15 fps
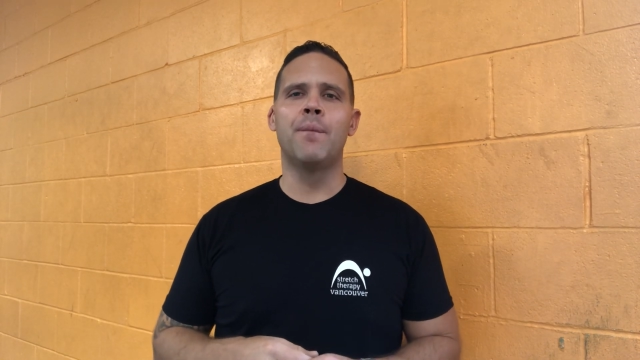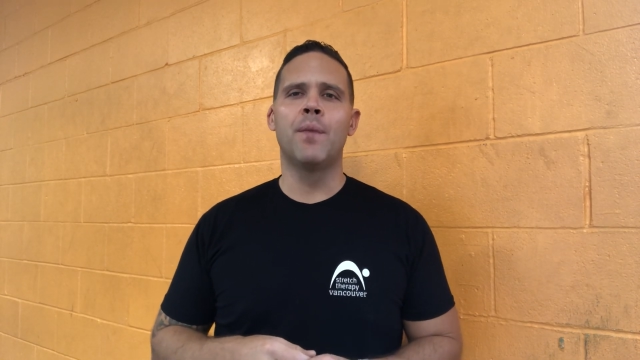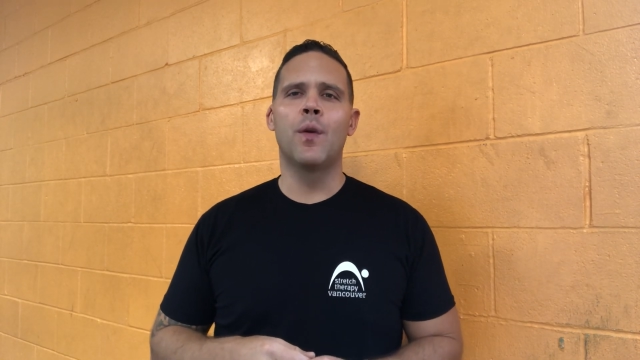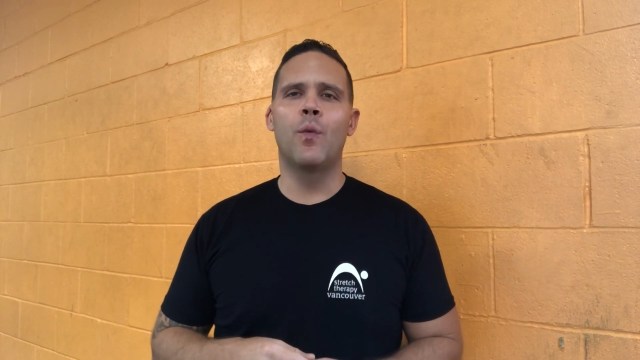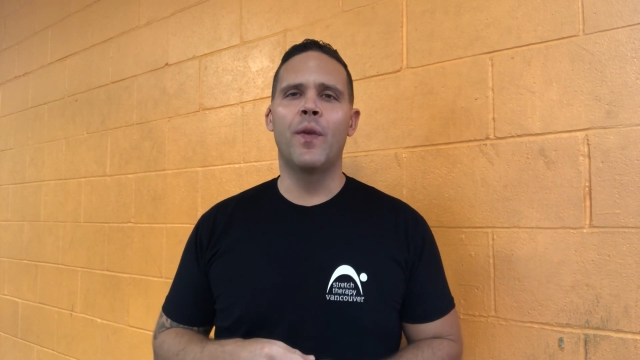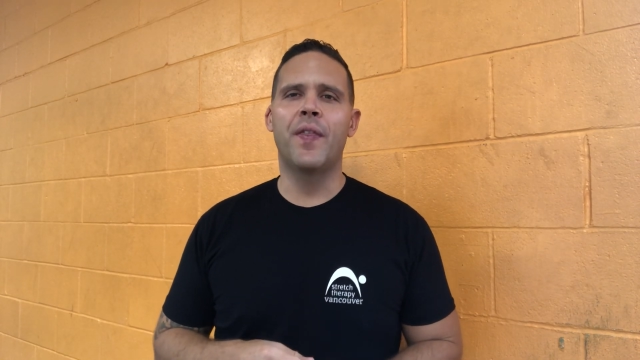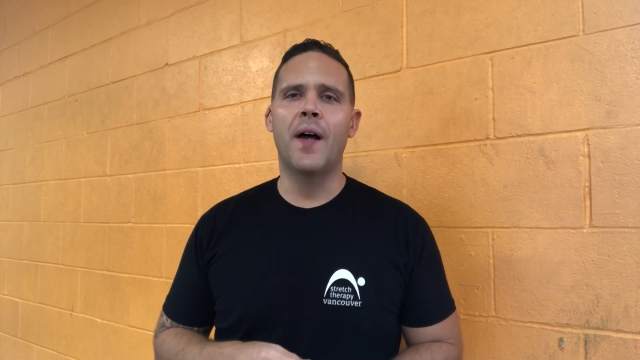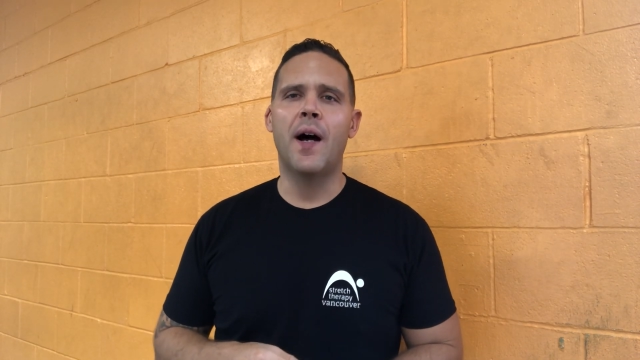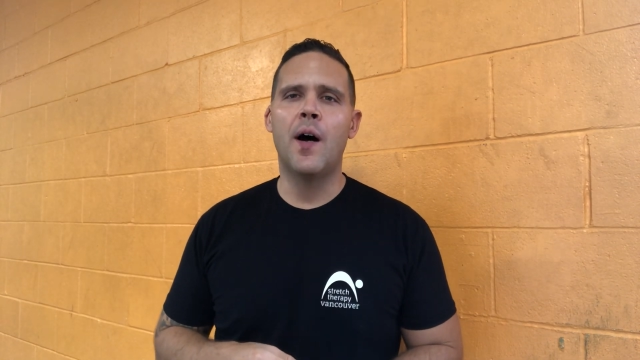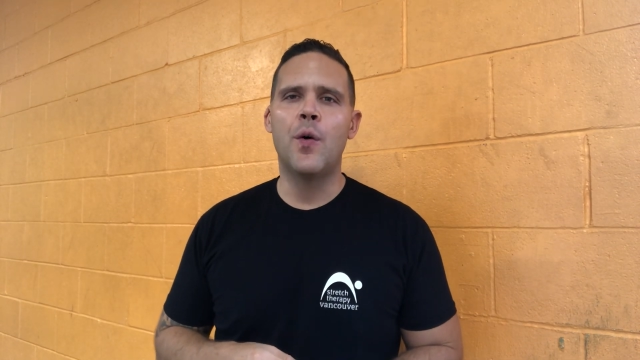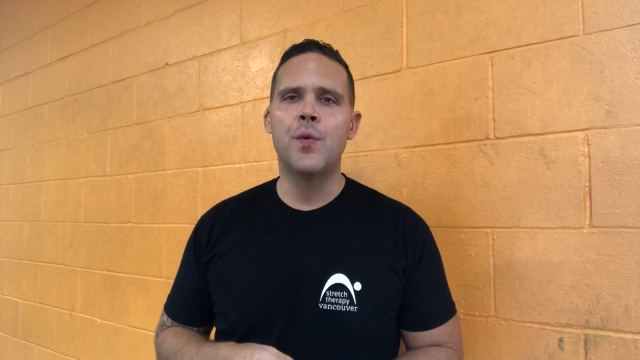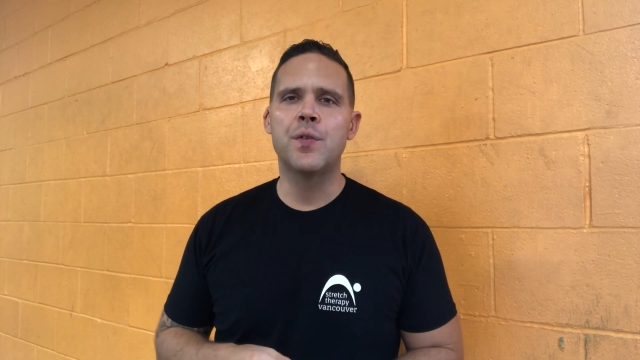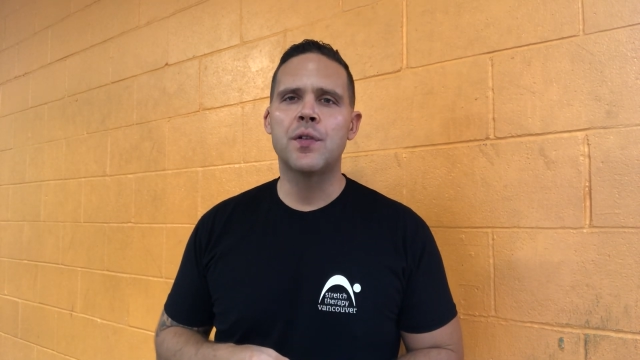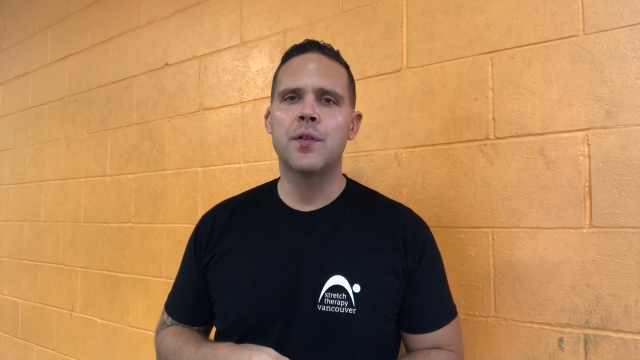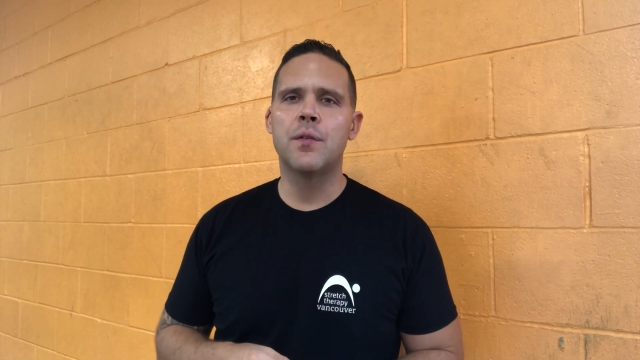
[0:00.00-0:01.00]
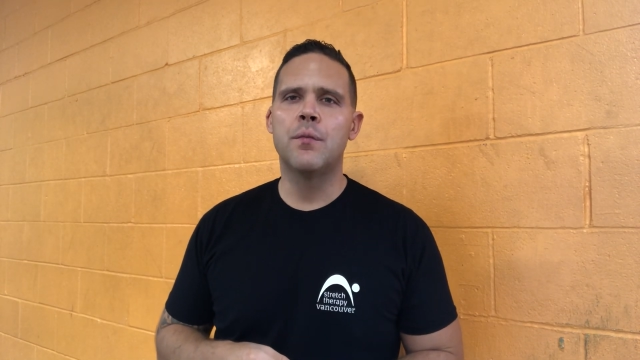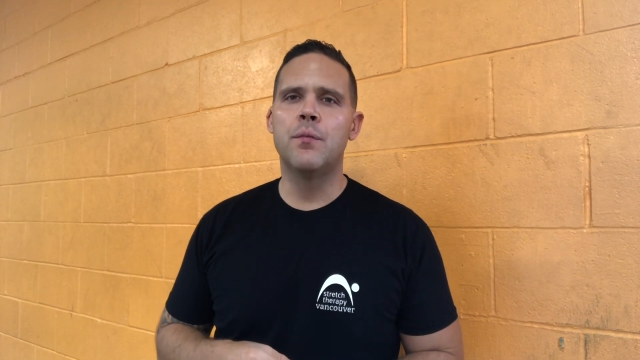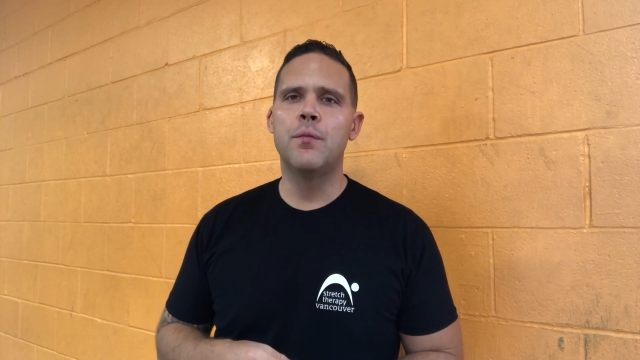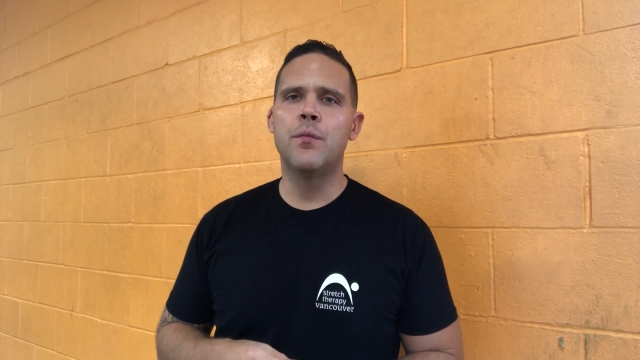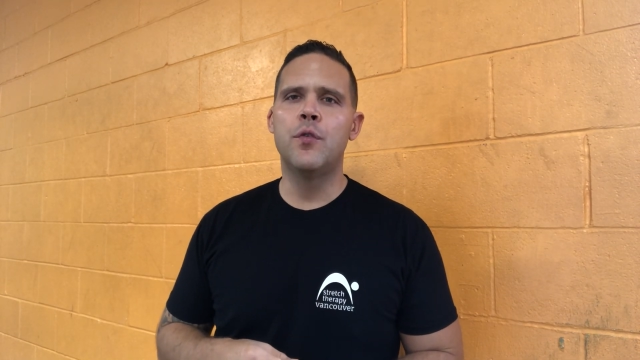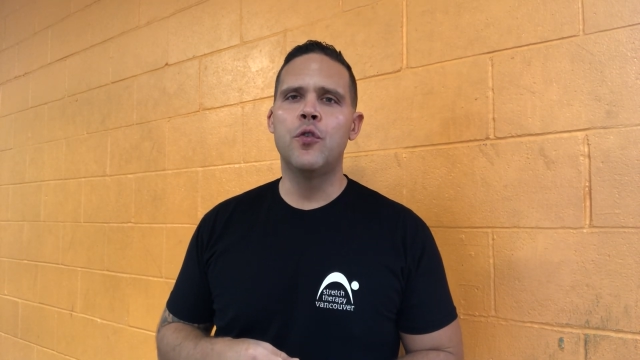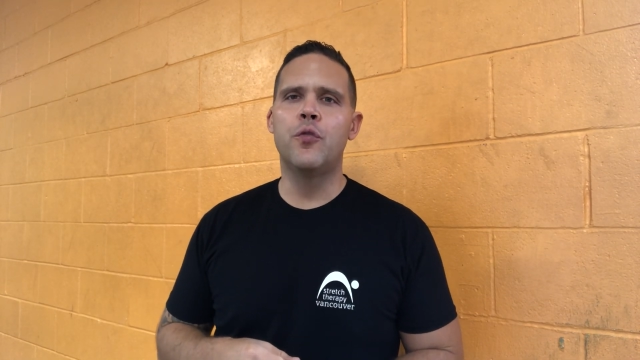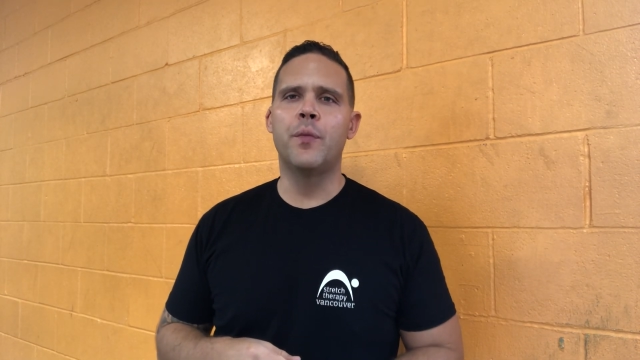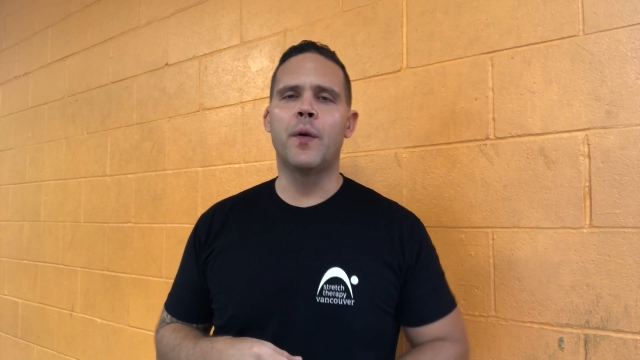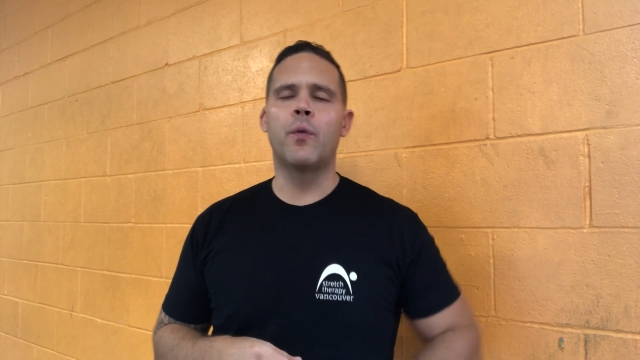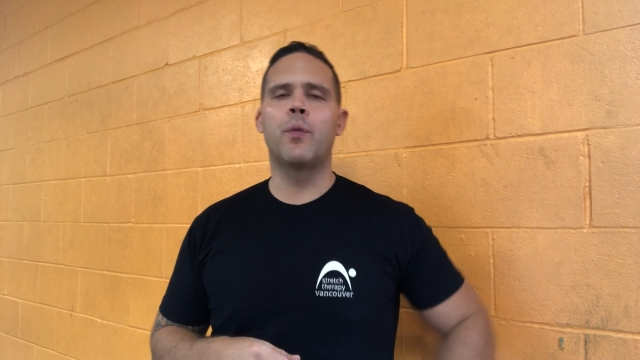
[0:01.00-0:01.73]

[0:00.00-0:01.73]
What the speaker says: without movement.